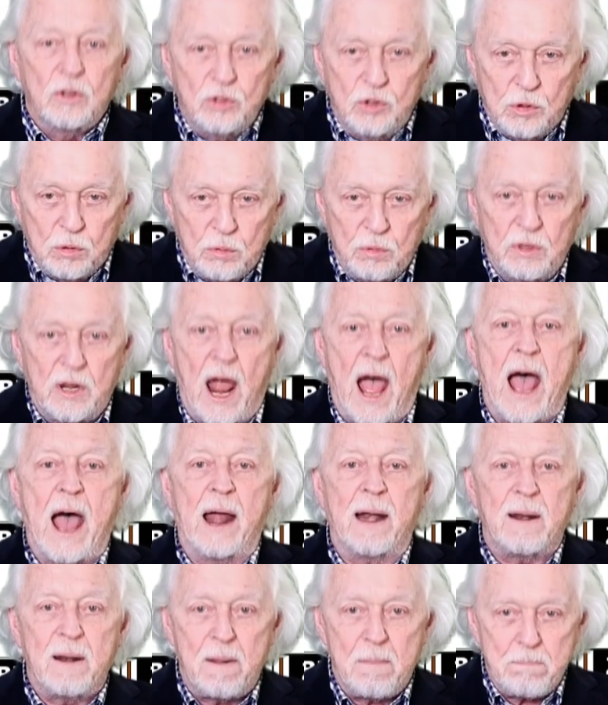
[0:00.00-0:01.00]
Do
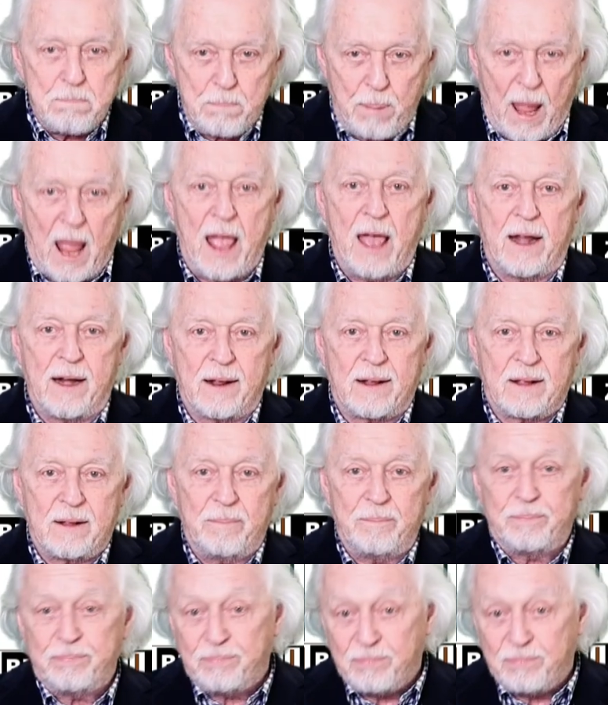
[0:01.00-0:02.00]
not panic.
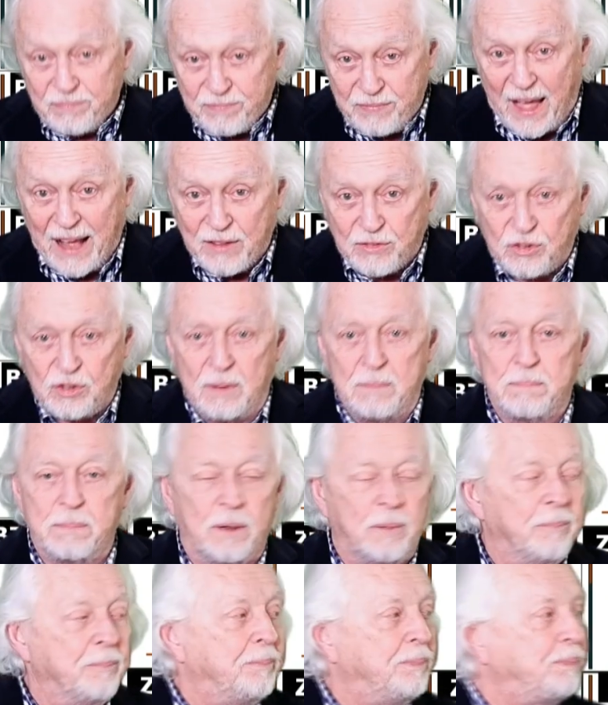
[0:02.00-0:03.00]
That
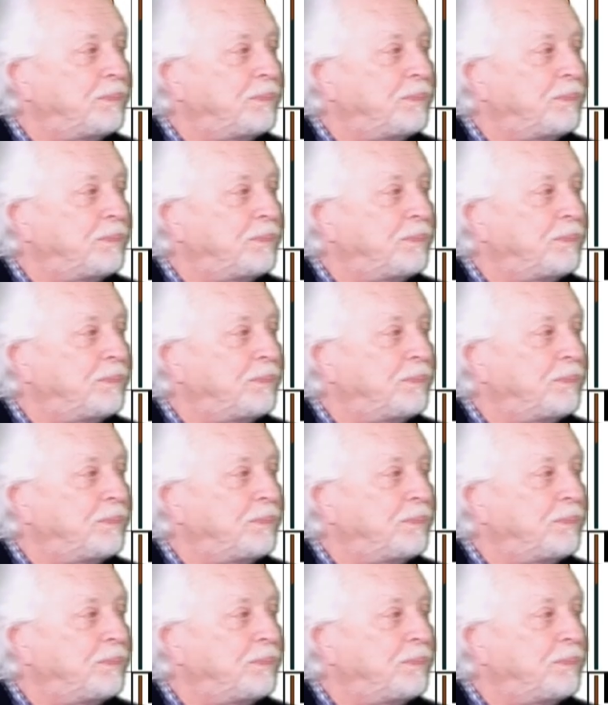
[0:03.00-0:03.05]
simple.